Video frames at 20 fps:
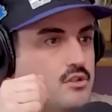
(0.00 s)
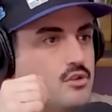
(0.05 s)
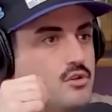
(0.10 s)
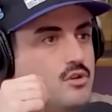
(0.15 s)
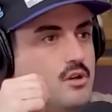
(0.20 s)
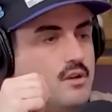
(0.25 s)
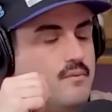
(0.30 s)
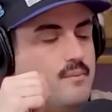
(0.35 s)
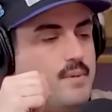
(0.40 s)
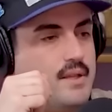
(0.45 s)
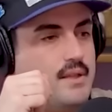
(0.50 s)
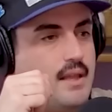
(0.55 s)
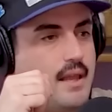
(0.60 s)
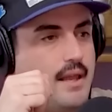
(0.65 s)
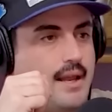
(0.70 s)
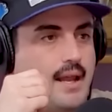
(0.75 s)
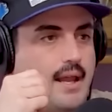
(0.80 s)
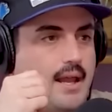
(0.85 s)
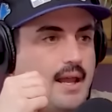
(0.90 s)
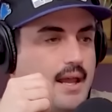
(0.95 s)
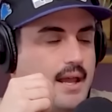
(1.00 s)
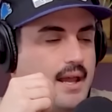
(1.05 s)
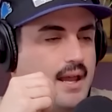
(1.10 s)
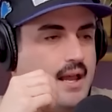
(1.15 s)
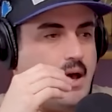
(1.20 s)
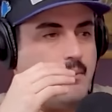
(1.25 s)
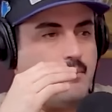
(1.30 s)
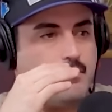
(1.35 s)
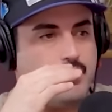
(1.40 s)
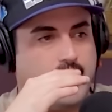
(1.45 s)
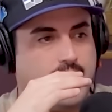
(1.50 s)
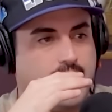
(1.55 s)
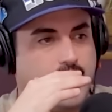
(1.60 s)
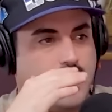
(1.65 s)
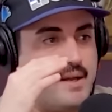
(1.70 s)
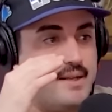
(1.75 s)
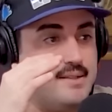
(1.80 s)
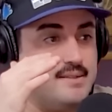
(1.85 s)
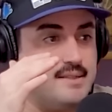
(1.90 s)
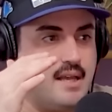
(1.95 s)
You could have been like, "Hey, I'm planning out
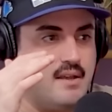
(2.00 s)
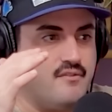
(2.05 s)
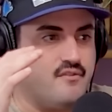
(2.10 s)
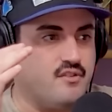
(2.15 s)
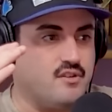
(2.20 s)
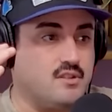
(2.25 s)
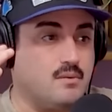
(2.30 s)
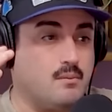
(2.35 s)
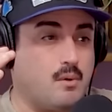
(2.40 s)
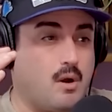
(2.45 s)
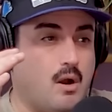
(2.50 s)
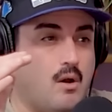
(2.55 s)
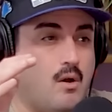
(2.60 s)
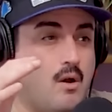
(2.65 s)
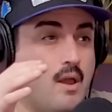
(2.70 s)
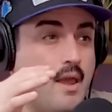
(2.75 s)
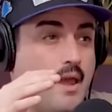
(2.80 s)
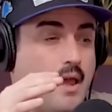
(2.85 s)
my day for tomorrow.